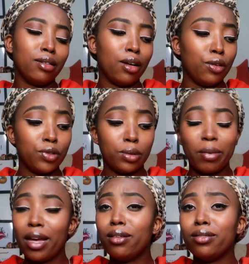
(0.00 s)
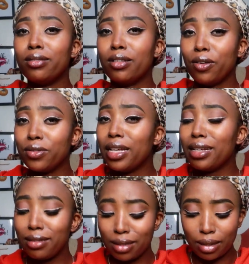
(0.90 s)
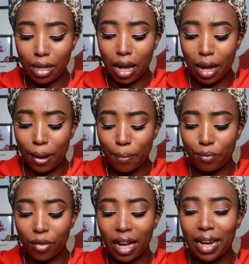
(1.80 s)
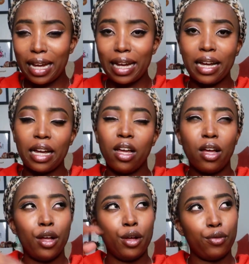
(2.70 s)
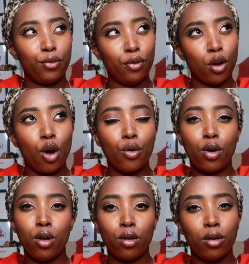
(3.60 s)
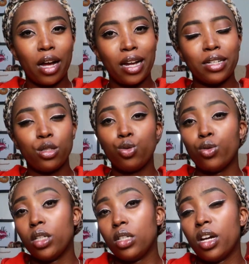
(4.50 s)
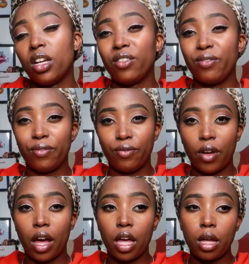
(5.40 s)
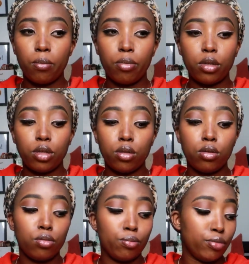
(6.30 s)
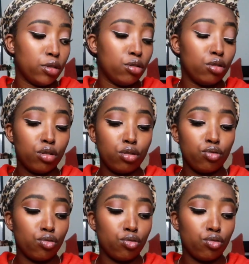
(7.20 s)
of smell, of scent. I like a floral kind of sweet kind of vibe, but this